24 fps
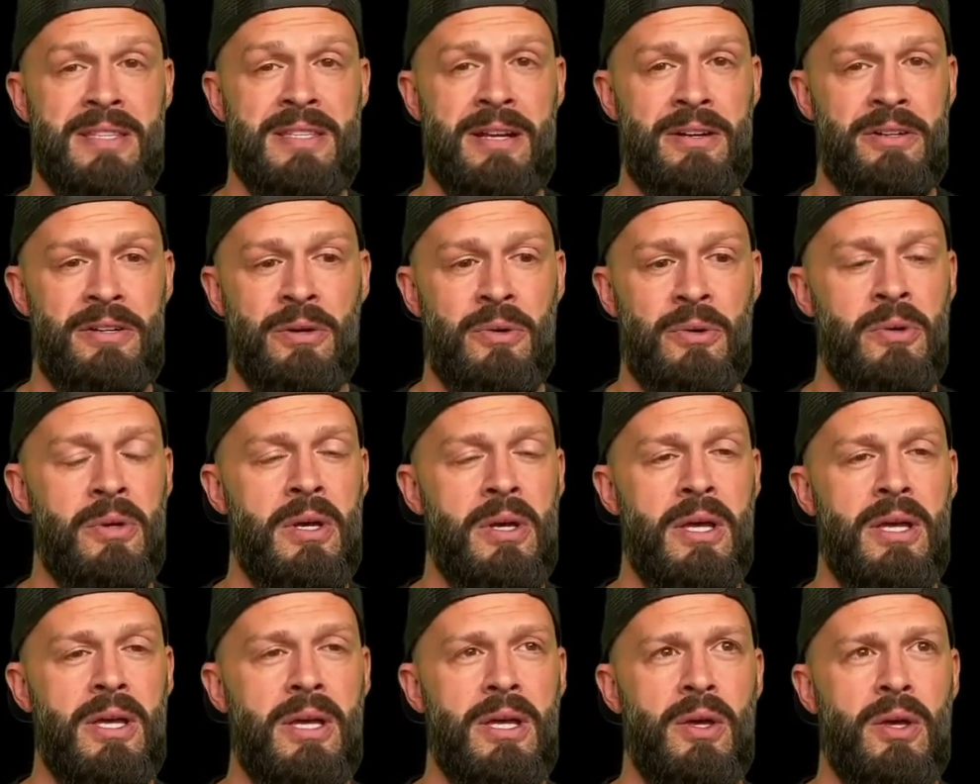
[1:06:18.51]
I don't know
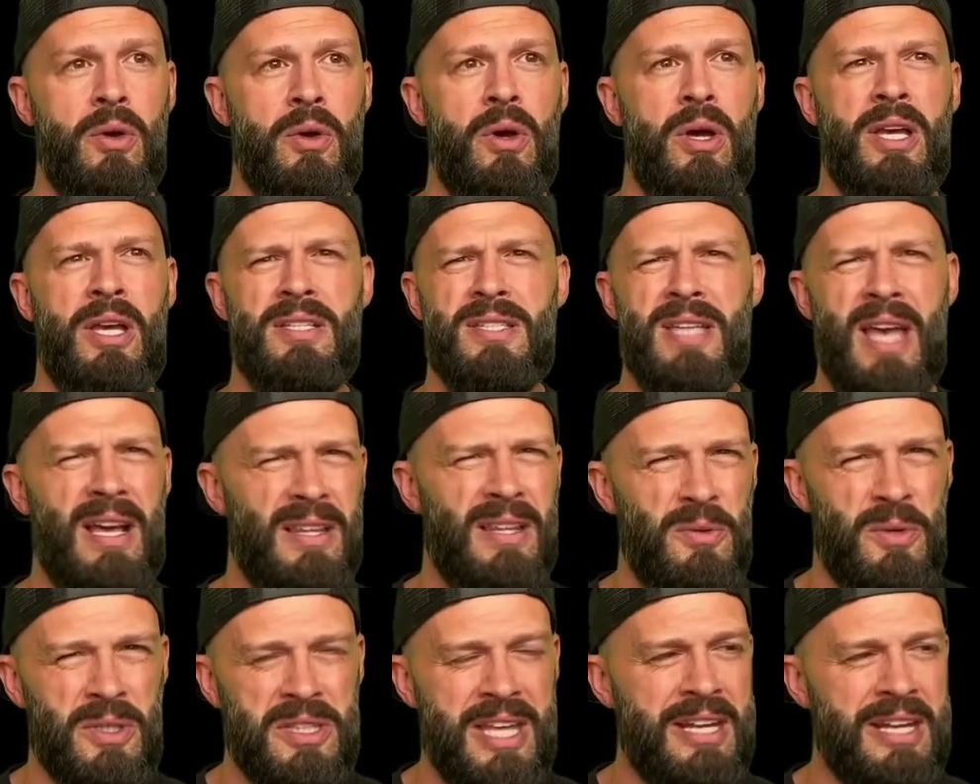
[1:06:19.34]
exactly
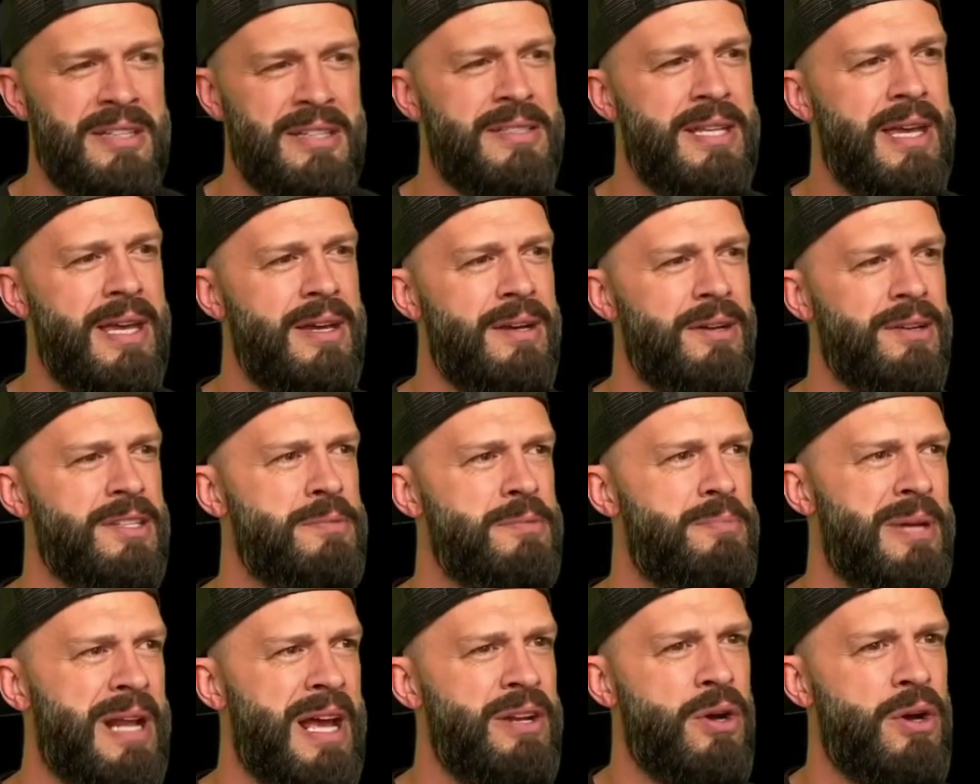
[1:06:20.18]
what that entails,
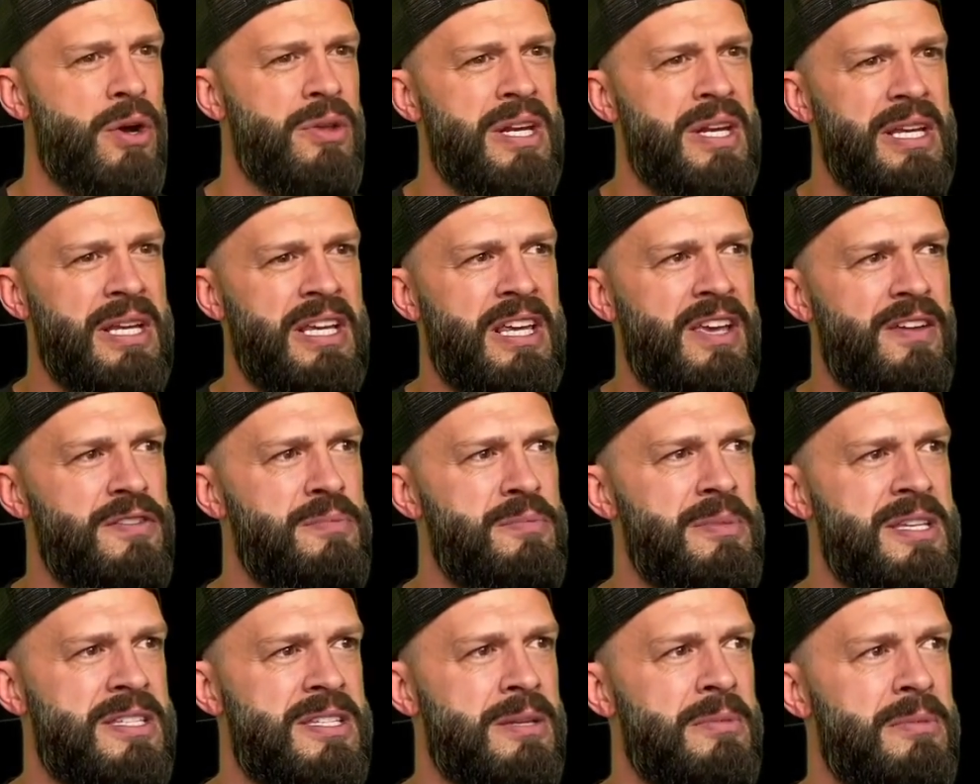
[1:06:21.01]
but I know that it gives
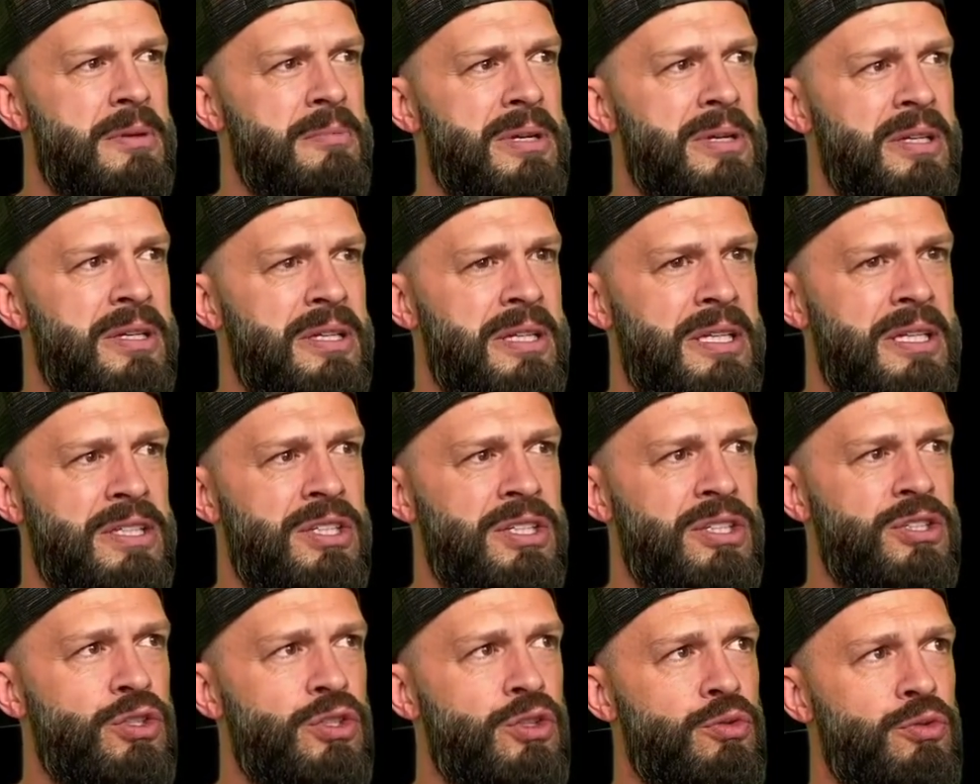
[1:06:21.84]
me some ability to
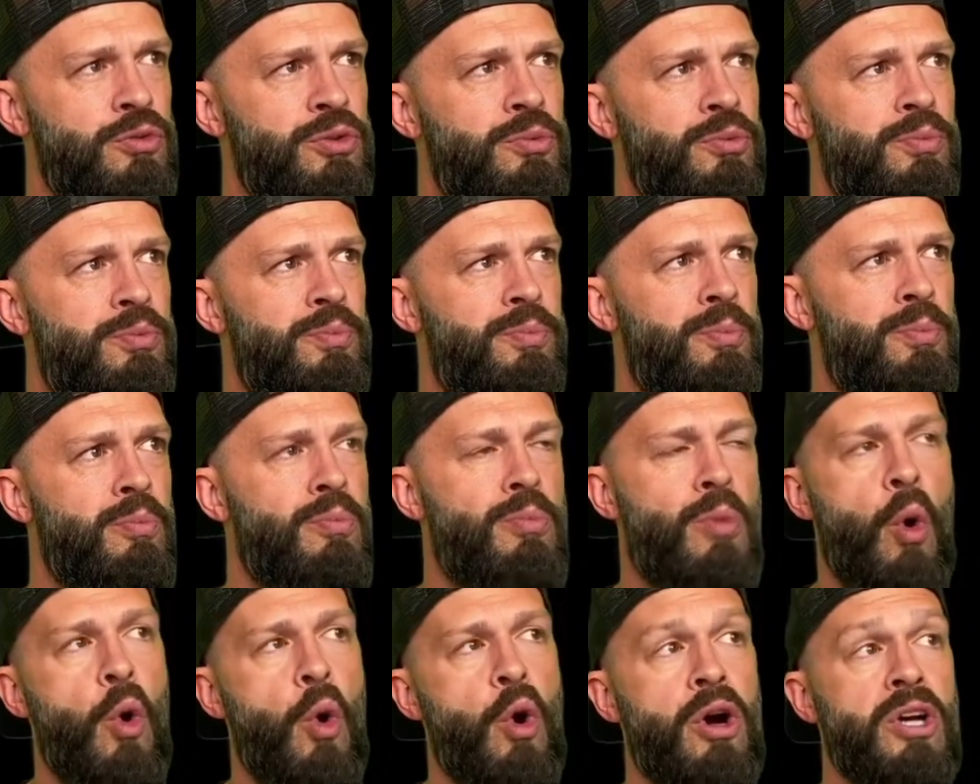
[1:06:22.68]
do
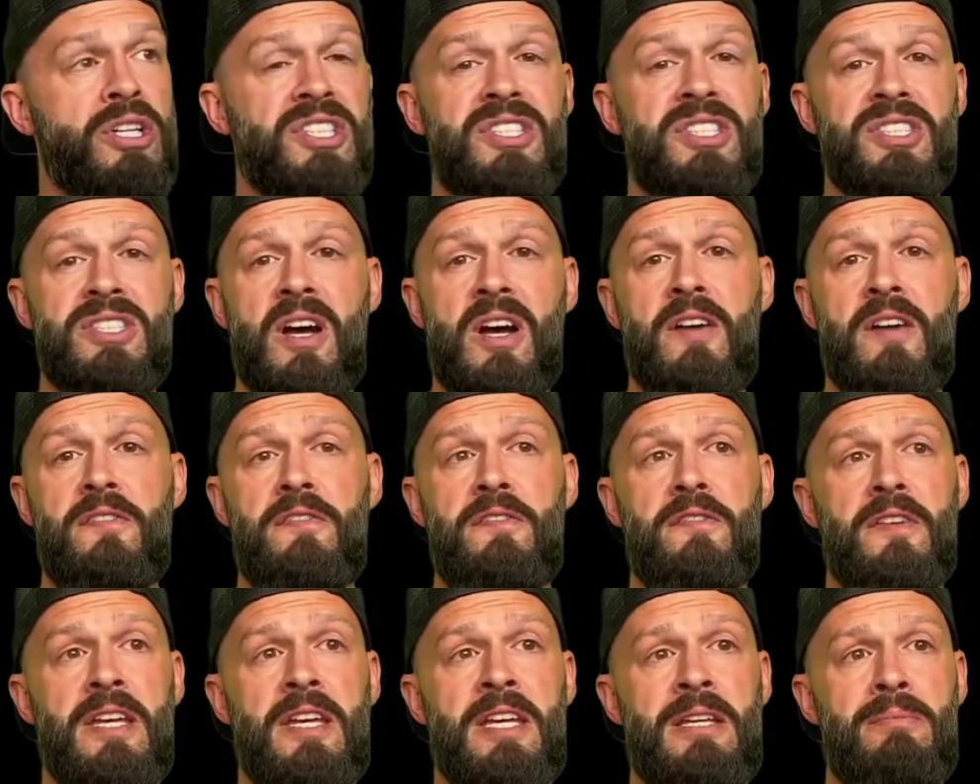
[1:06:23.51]
more
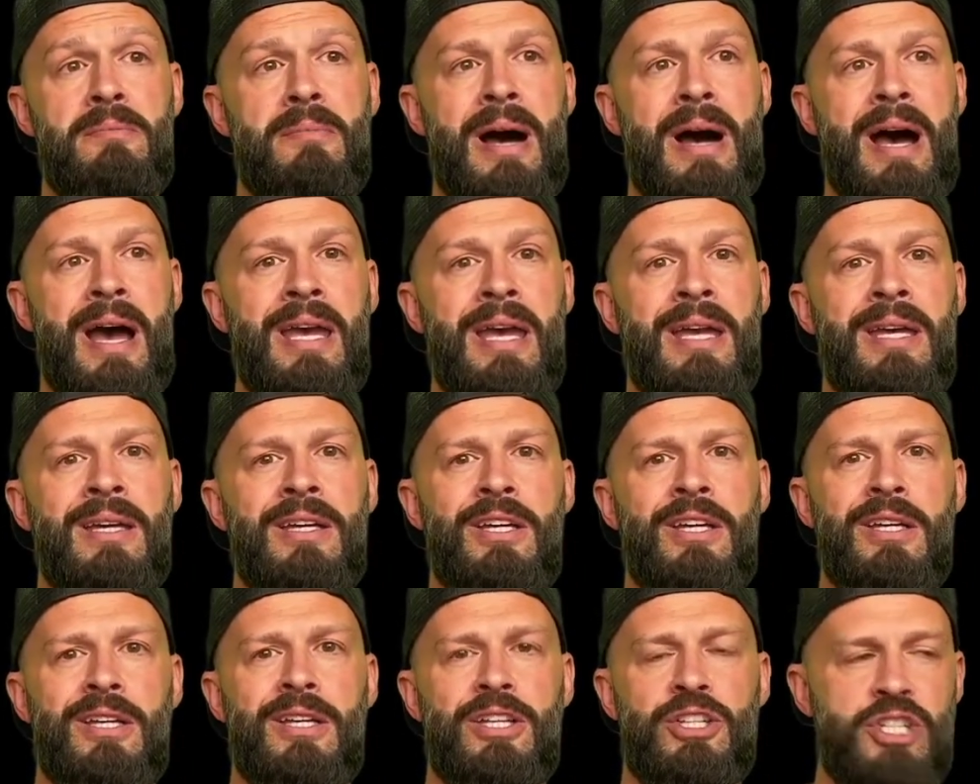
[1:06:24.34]
stuff in my
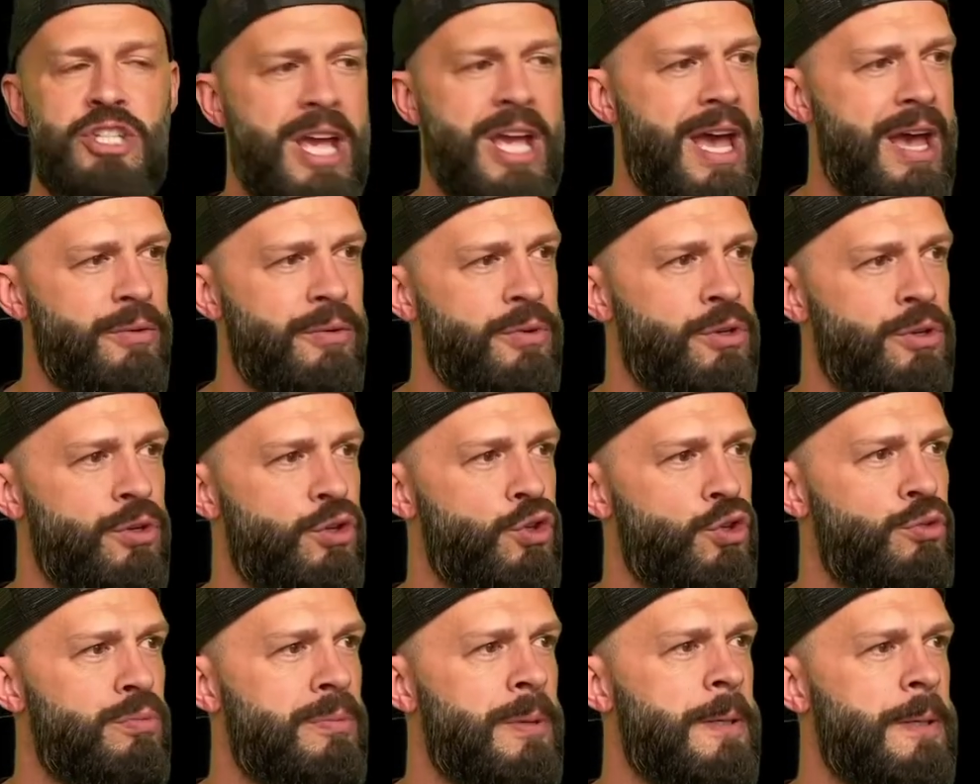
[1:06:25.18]
chat room